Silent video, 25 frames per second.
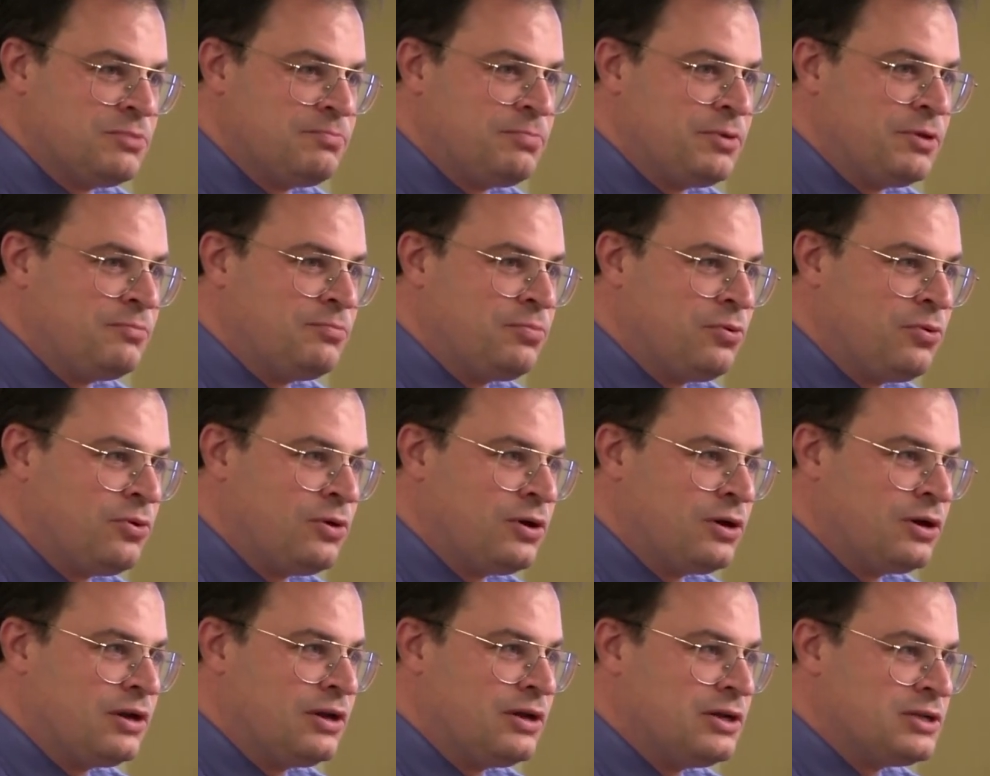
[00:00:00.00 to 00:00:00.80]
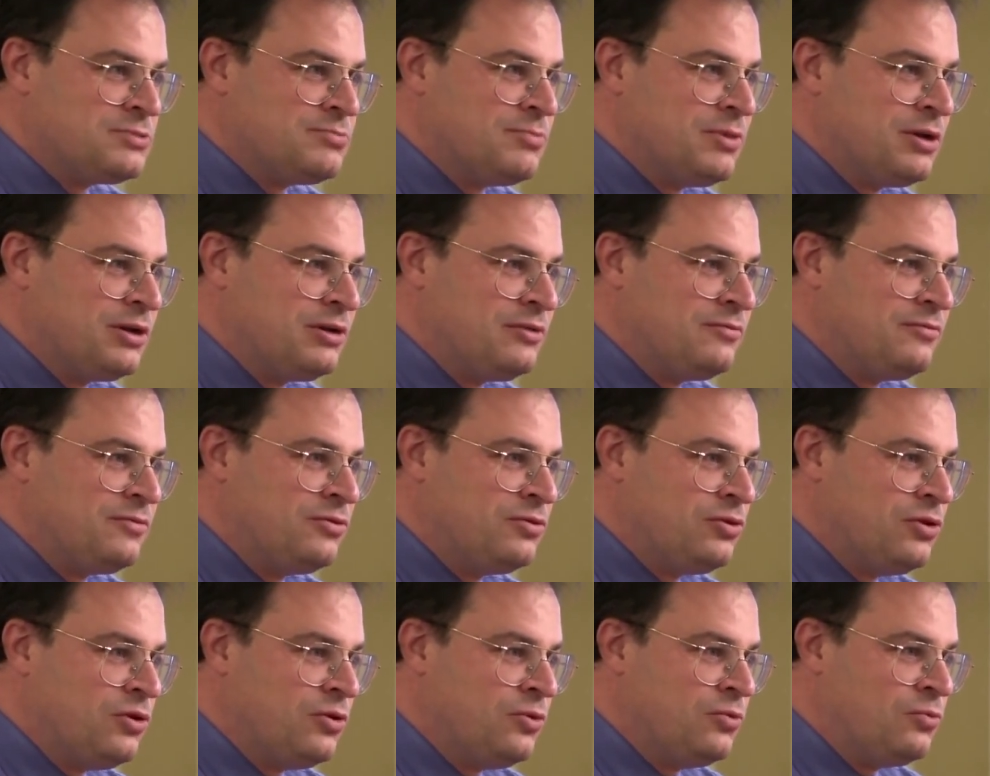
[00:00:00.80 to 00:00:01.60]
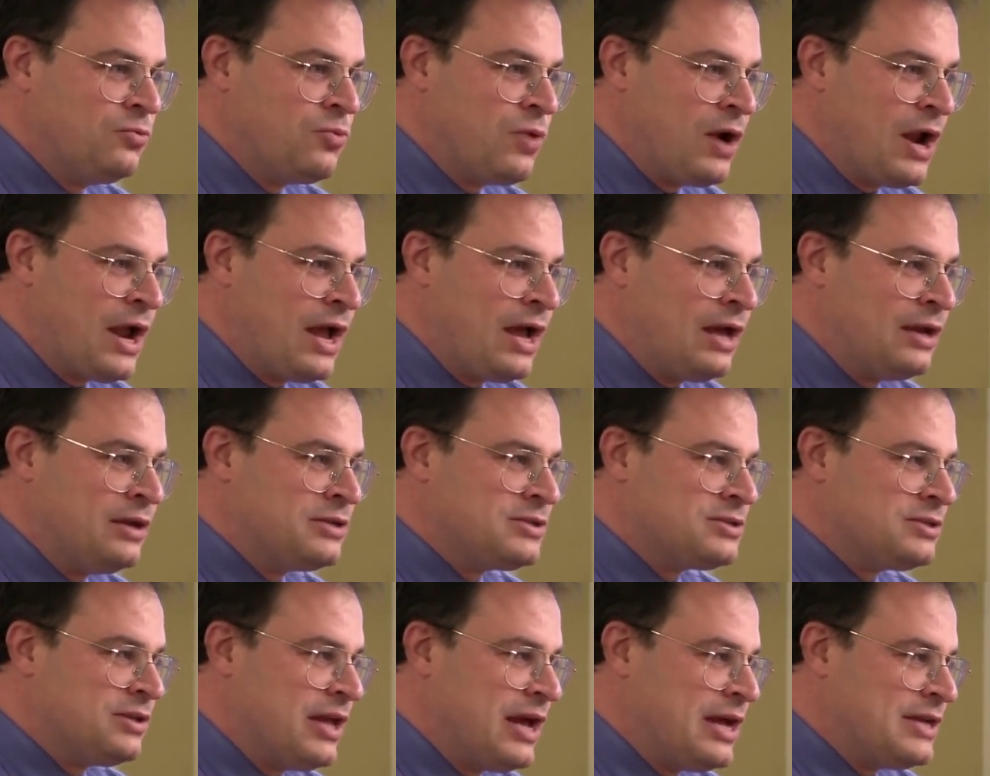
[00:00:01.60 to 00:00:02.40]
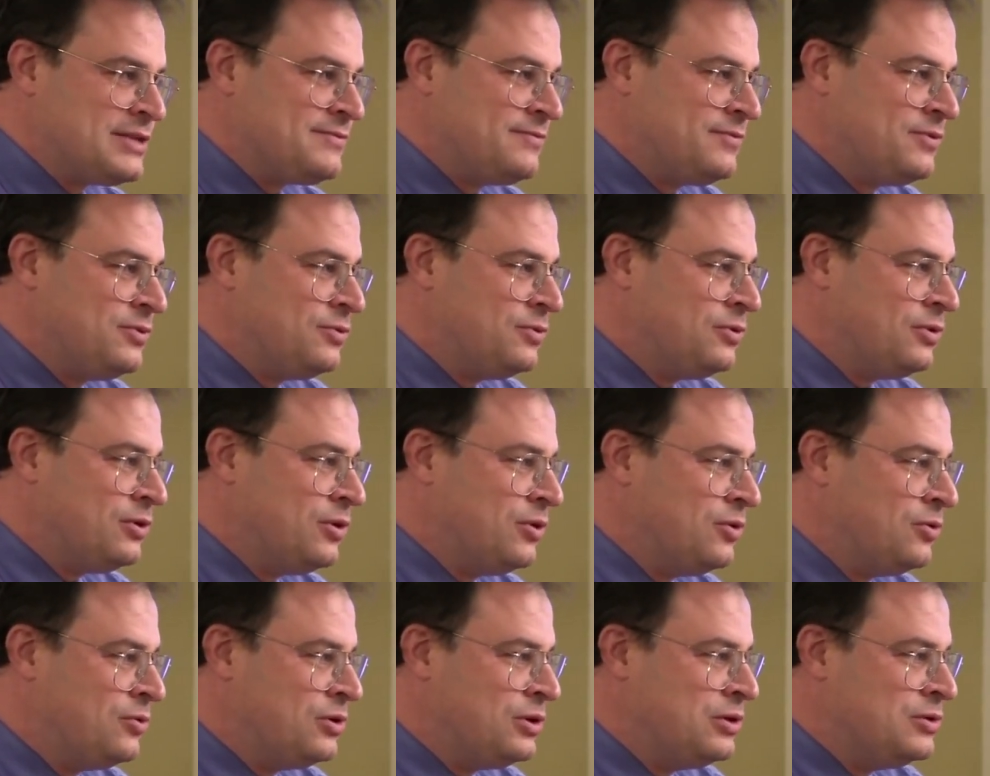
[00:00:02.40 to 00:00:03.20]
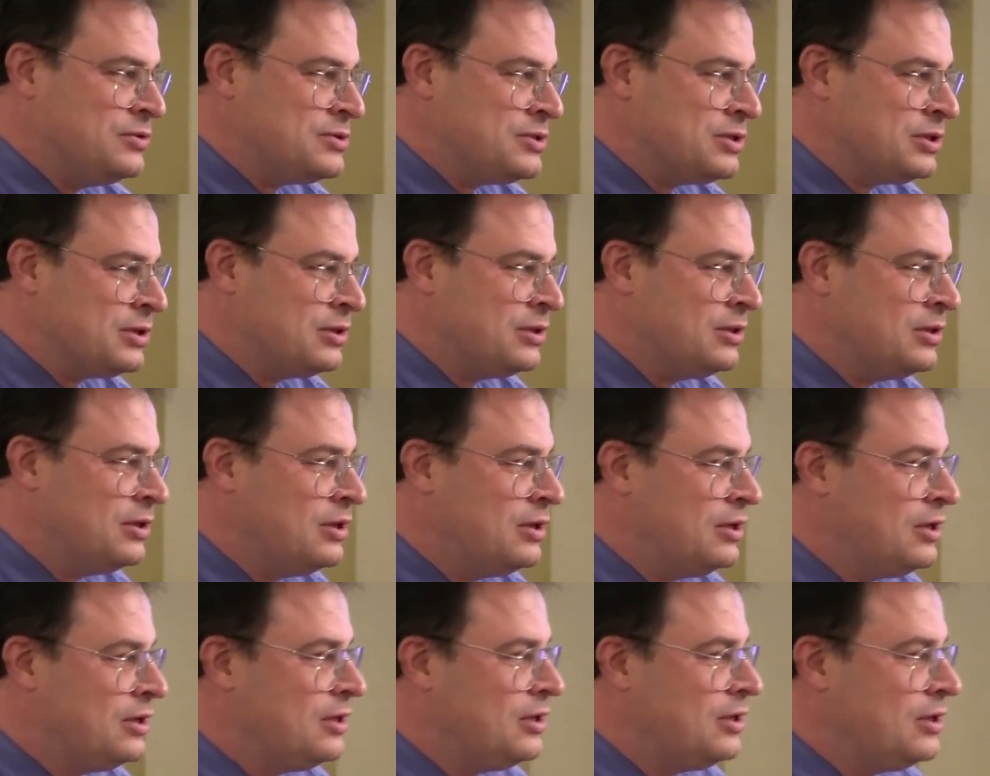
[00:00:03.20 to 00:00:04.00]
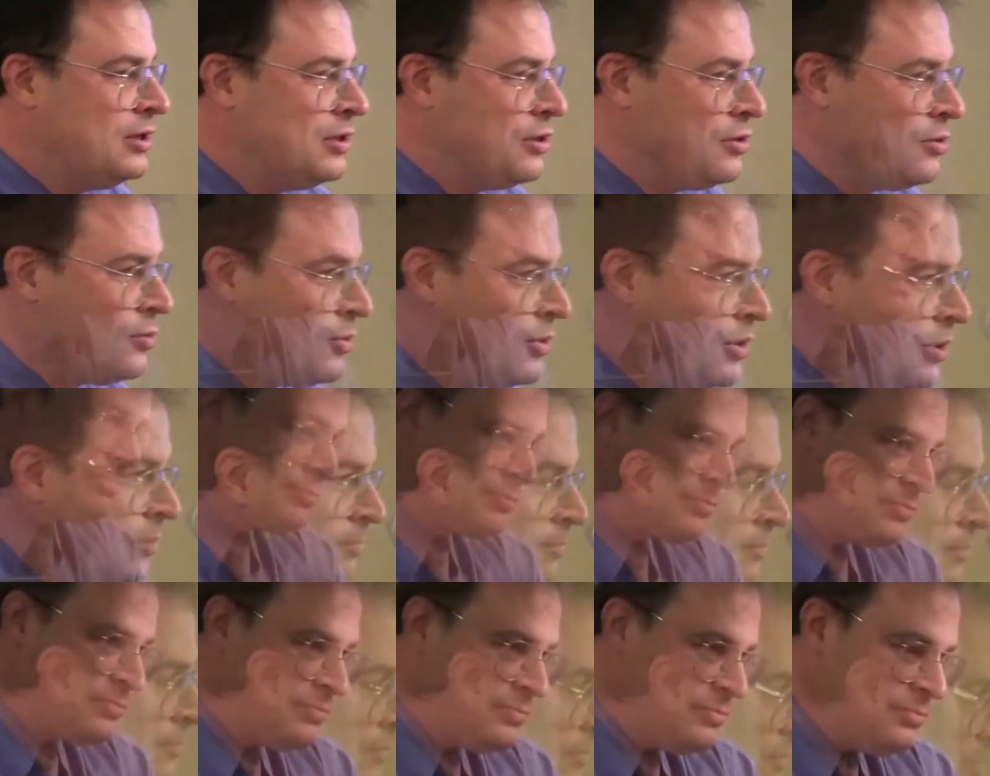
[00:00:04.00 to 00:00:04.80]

Shippingport, as many of you know, ran its last fuel load using thorium.